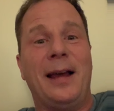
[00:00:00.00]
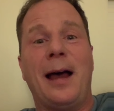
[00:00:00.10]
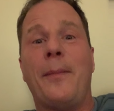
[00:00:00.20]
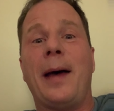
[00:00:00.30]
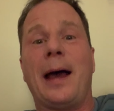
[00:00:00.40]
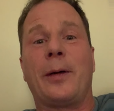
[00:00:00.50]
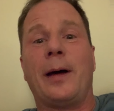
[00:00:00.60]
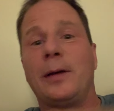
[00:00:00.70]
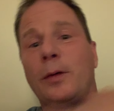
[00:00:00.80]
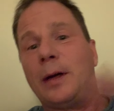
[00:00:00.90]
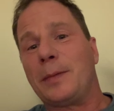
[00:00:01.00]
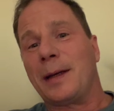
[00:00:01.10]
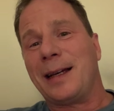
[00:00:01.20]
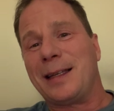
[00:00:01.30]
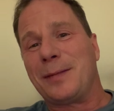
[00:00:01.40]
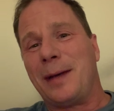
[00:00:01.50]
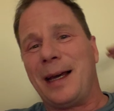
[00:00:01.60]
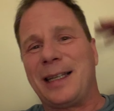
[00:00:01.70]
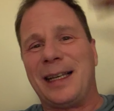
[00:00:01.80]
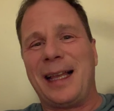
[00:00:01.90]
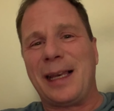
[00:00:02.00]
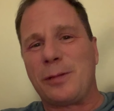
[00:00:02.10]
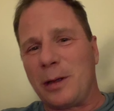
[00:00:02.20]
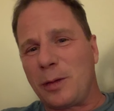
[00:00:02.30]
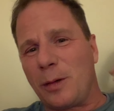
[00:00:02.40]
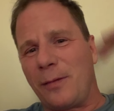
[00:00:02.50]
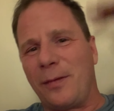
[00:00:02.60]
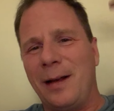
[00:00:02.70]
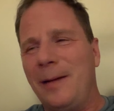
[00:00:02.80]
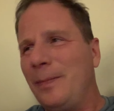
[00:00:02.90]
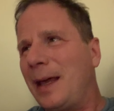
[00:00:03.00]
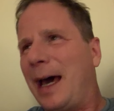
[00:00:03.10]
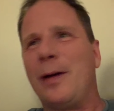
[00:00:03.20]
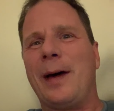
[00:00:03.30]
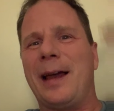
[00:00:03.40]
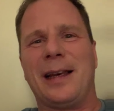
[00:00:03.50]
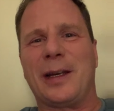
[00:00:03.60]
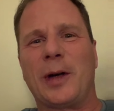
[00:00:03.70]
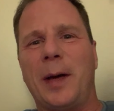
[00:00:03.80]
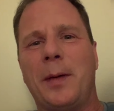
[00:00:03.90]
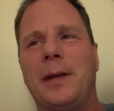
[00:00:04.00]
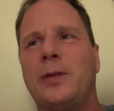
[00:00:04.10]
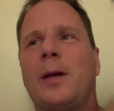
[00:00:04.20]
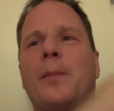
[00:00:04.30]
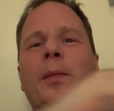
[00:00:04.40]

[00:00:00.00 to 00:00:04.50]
a background noise because my tinnitus will sort of, I don't know how to describe it, but it sort of